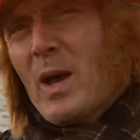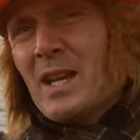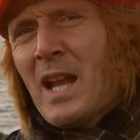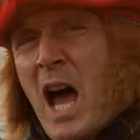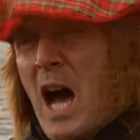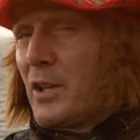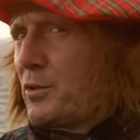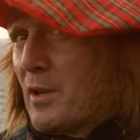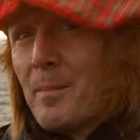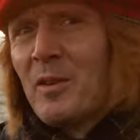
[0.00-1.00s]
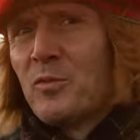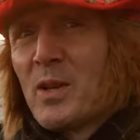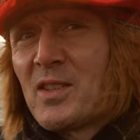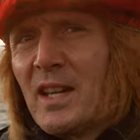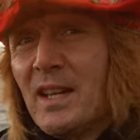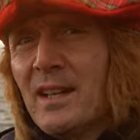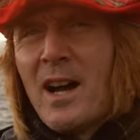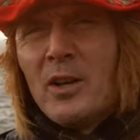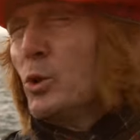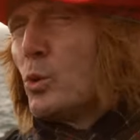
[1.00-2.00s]
in a dram of whiskey
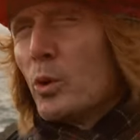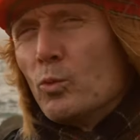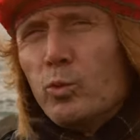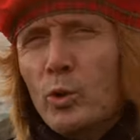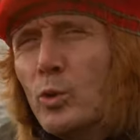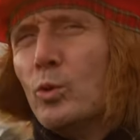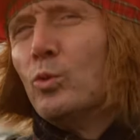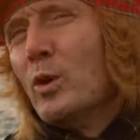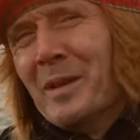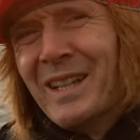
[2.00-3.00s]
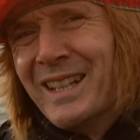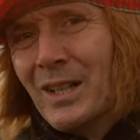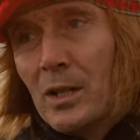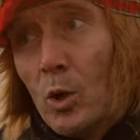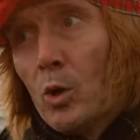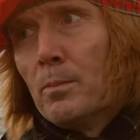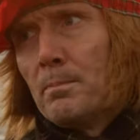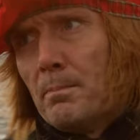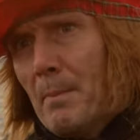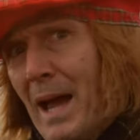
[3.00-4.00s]
and you can woo women, or
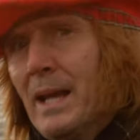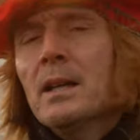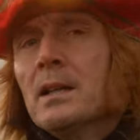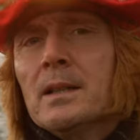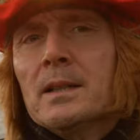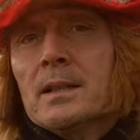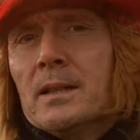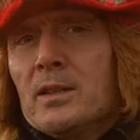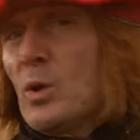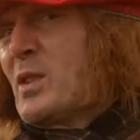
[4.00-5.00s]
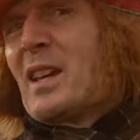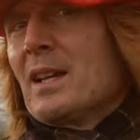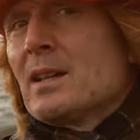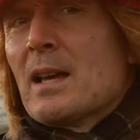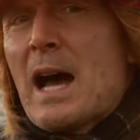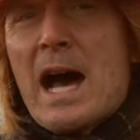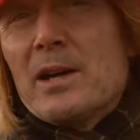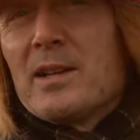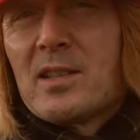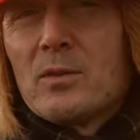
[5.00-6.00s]
men, using
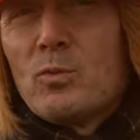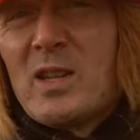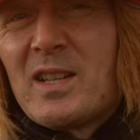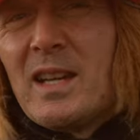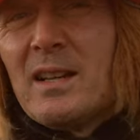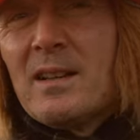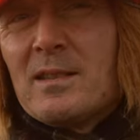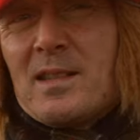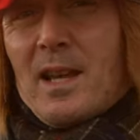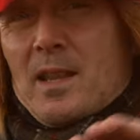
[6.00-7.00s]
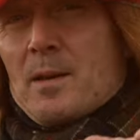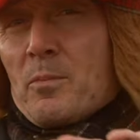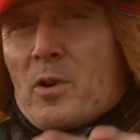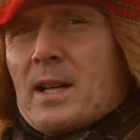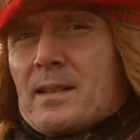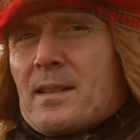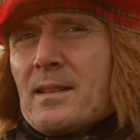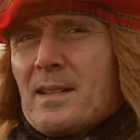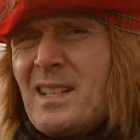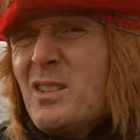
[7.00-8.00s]
iris and whiskey to get them right
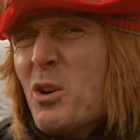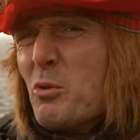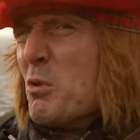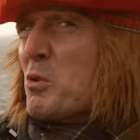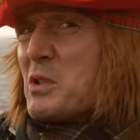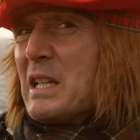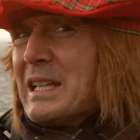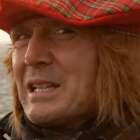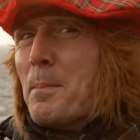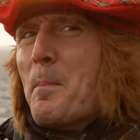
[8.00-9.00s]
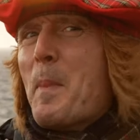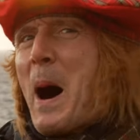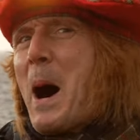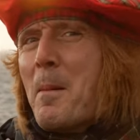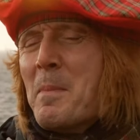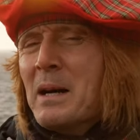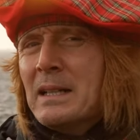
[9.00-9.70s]
in your rosy little palm.